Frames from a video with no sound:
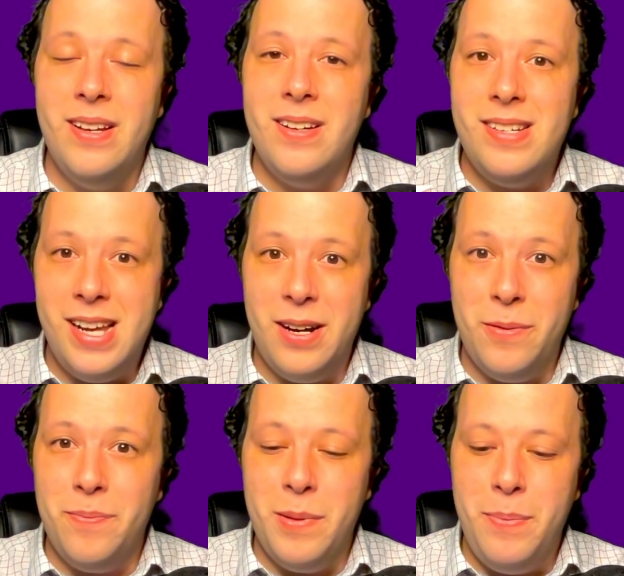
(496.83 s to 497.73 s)
Now,
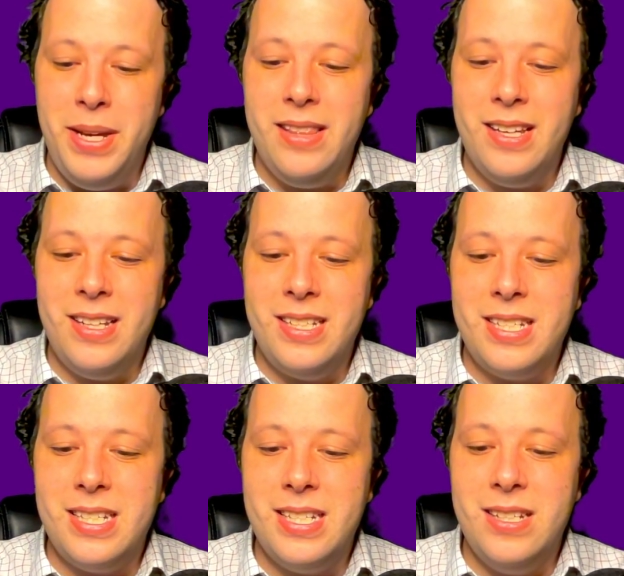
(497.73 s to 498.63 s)
being that it's
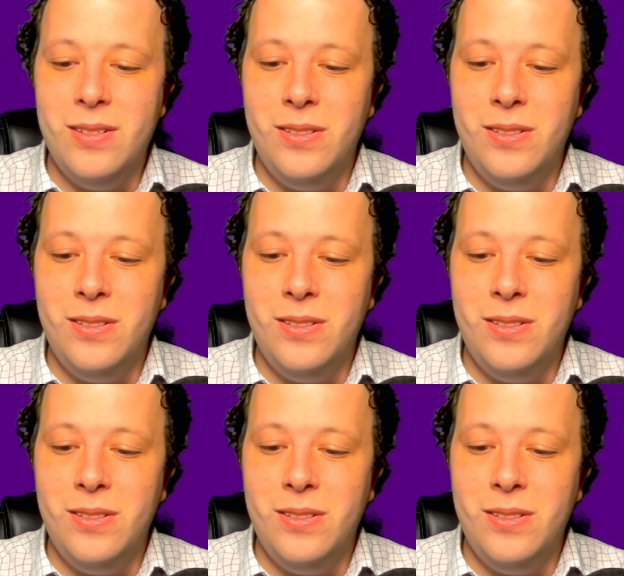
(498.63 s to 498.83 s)
still,